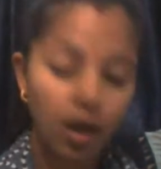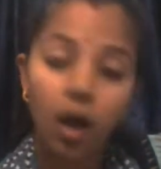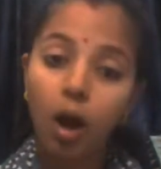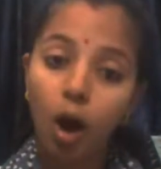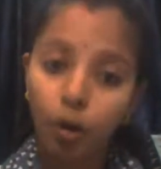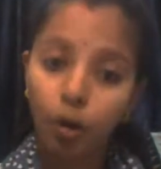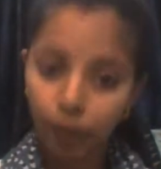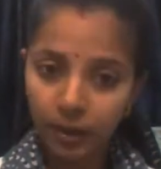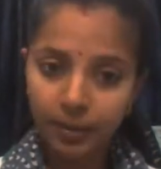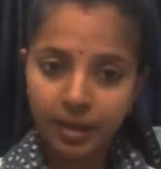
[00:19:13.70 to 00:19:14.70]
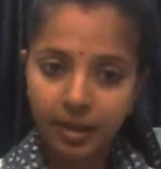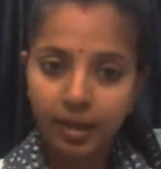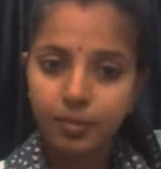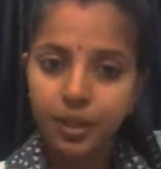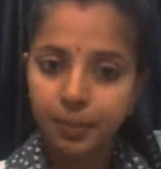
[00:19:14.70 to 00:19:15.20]
or will be,
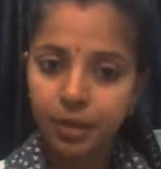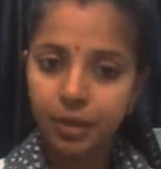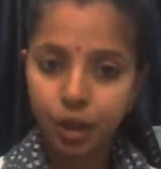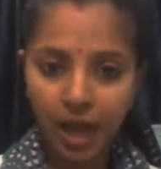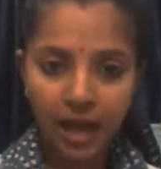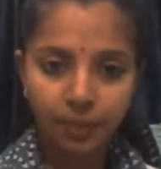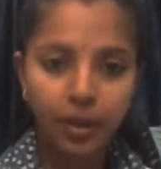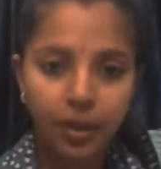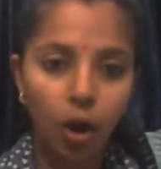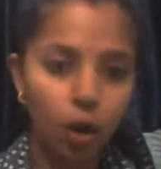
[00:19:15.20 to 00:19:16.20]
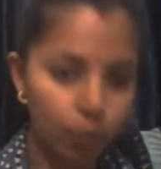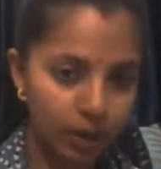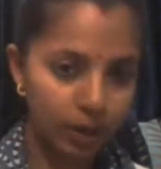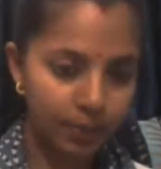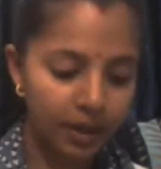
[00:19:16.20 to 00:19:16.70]
subject plus shall be or
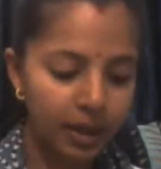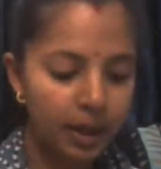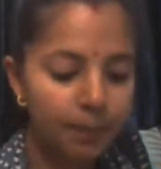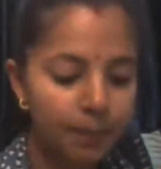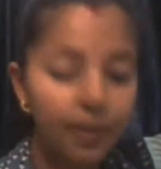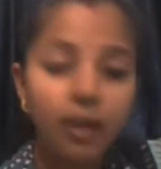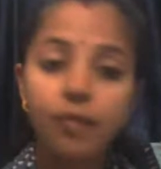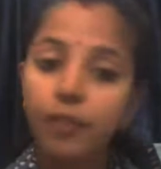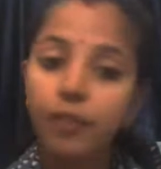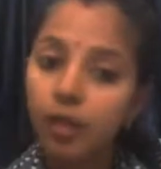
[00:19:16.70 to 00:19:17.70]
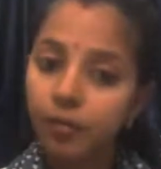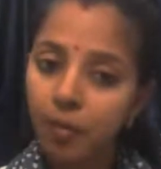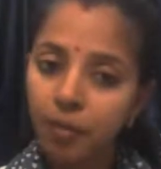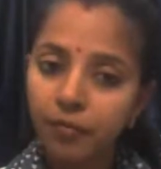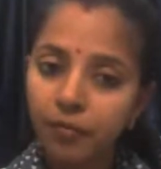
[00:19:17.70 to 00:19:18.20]
will be, plus first form
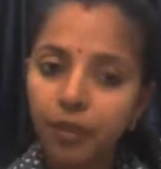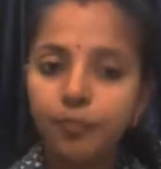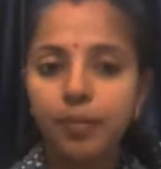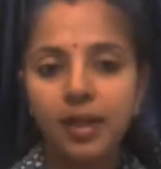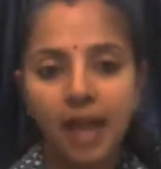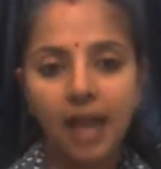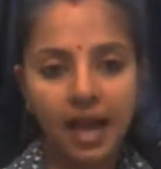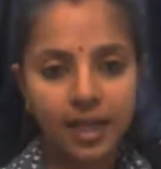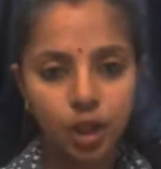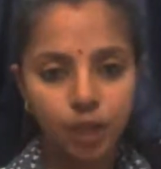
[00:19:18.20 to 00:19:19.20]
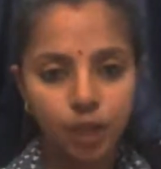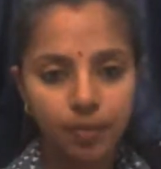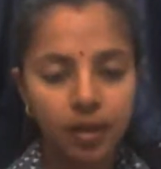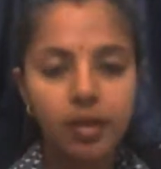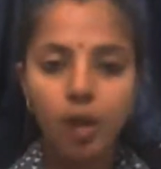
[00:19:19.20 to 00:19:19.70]
of verb plus ing
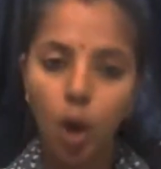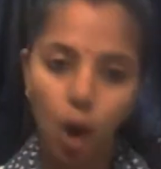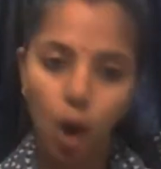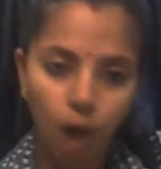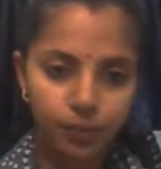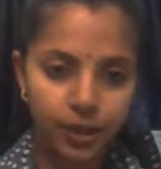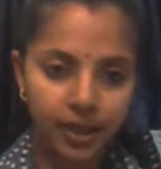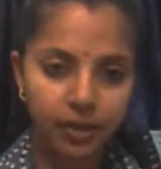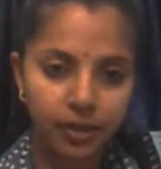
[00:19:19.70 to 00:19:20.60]
plus object.